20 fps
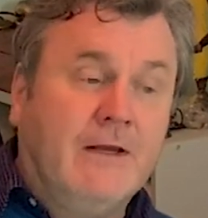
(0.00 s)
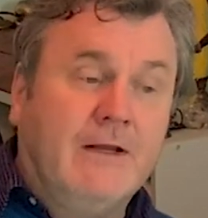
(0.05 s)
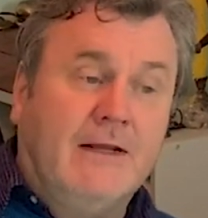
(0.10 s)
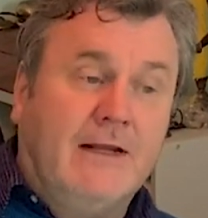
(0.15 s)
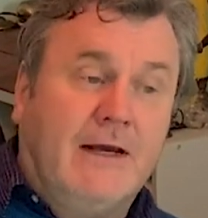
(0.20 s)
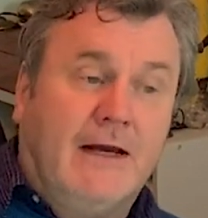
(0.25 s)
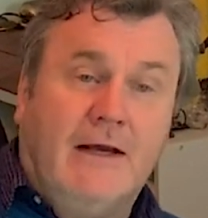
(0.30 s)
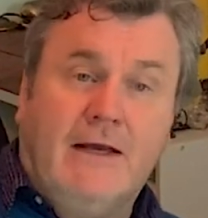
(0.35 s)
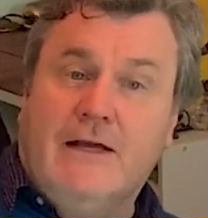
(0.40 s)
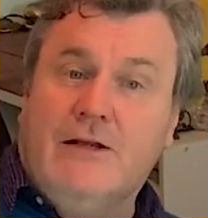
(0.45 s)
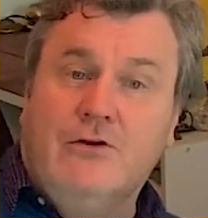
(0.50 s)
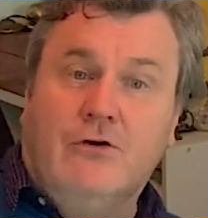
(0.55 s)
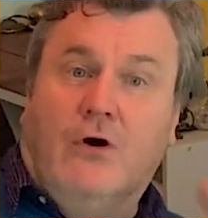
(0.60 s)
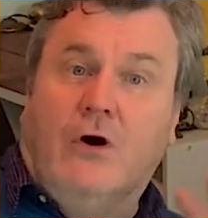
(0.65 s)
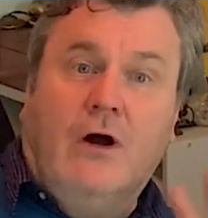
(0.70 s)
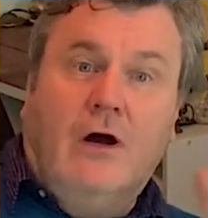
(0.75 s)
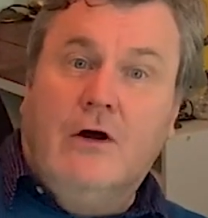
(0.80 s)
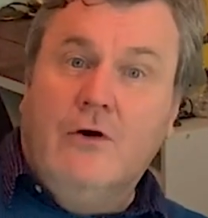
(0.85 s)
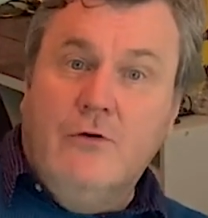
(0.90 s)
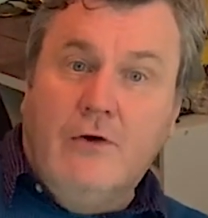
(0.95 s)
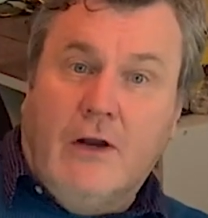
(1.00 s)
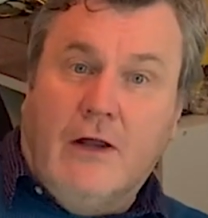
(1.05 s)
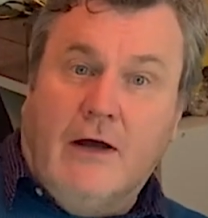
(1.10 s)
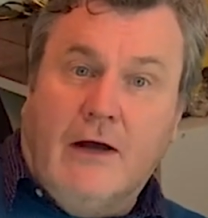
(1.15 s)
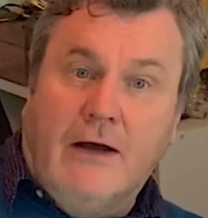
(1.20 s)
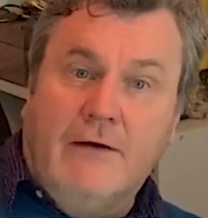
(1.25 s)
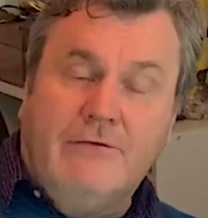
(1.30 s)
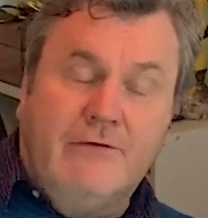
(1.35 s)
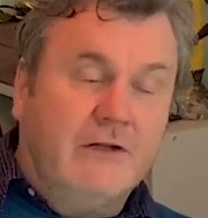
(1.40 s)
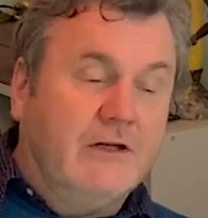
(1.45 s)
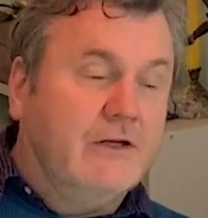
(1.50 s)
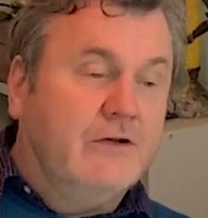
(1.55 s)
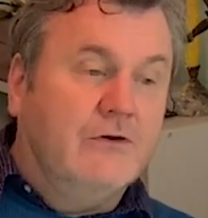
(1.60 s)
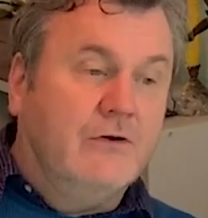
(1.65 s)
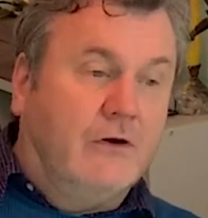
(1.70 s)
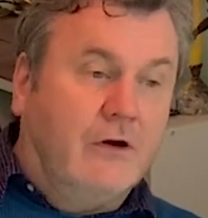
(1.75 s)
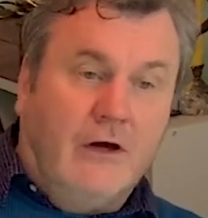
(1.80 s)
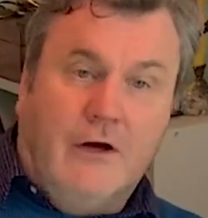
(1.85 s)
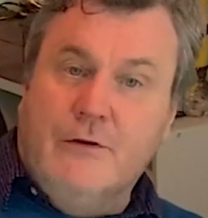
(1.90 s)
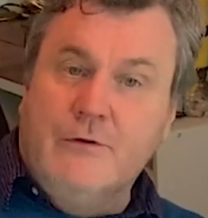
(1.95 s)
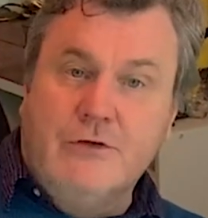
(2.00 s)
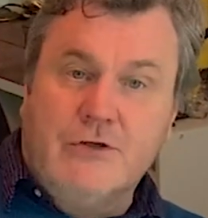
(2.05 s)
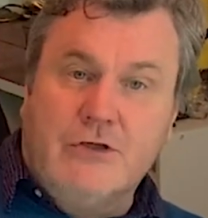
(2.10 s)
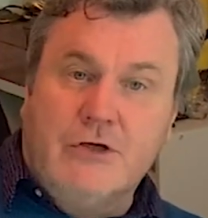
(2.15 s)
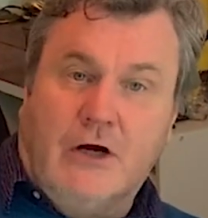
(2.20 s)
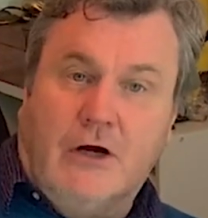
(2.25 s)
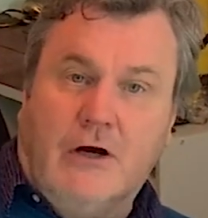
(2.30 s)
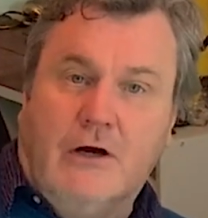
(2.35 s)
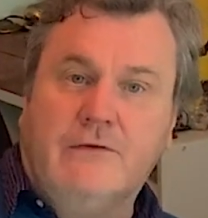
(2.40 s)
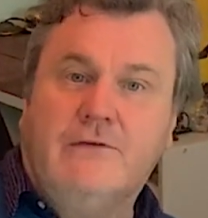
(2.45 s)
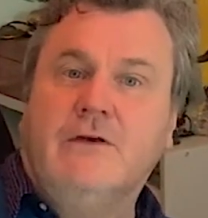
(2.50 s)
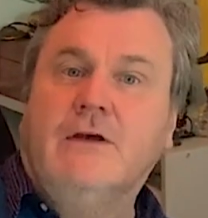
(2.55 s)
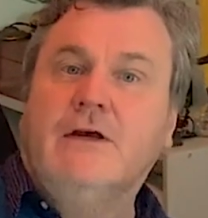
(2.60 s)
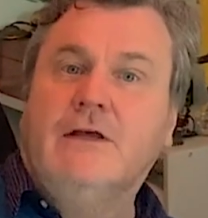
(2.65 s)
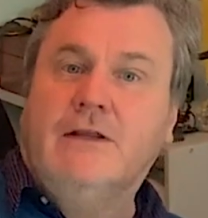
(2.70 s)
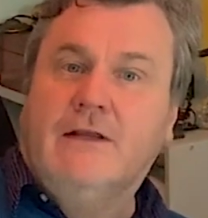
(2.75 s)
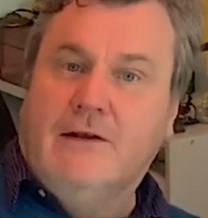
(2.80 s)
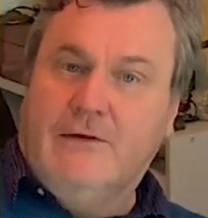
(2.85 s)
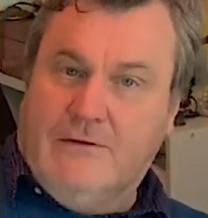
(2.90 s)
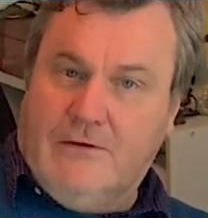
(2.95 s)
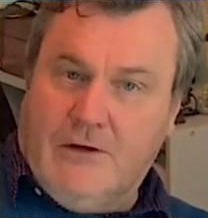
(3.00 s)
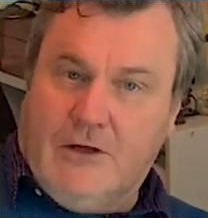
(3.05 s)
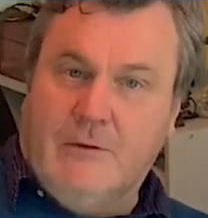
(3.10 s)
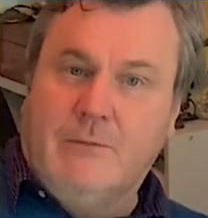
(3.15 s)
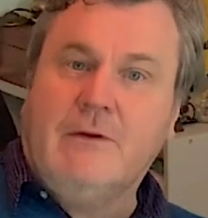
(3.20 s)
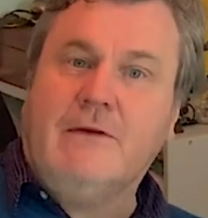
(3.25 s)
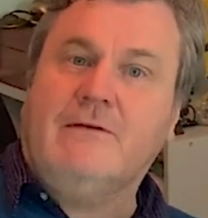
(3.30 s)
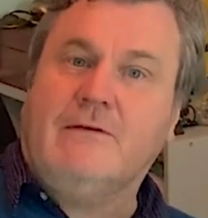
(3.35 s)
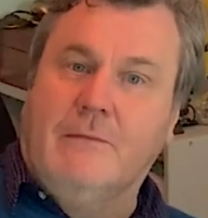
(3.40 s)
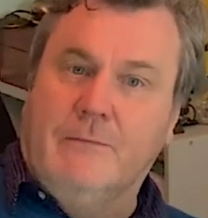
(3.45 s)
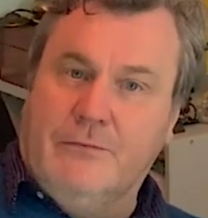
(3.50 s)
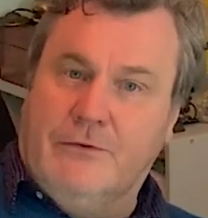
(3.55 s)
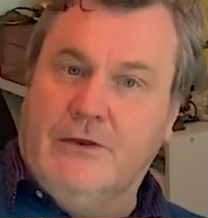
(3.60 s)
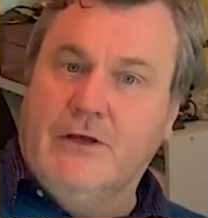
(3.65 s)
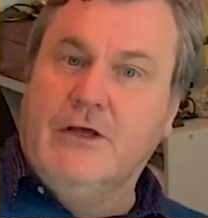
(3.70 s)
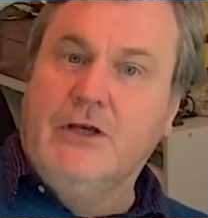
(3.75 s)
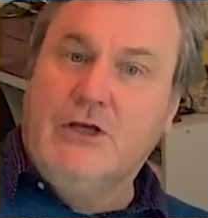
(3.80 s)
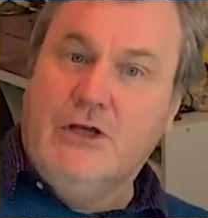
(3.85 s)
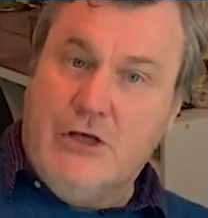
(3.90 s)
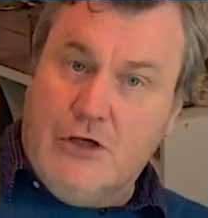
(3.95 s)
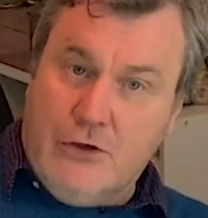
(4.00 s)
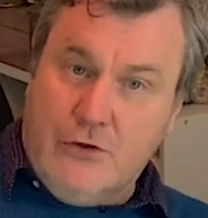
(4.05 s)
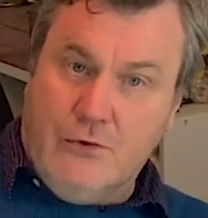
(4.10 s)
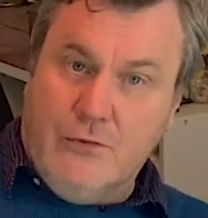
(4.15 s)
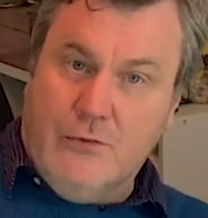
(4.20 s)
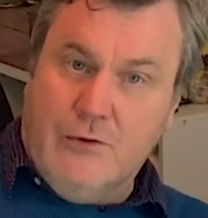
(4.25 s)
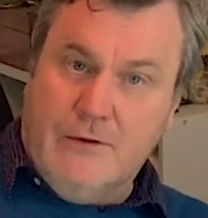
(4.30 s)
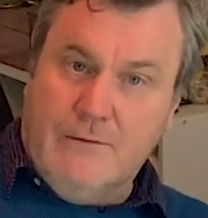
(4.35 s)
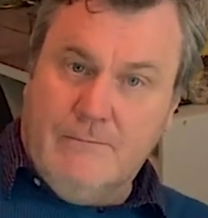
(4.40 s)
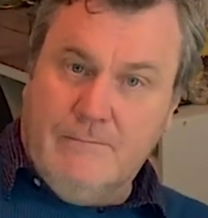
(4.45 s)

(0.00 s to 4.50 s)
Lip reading: Now, in your own lives and in your own charts, there's going to be something new.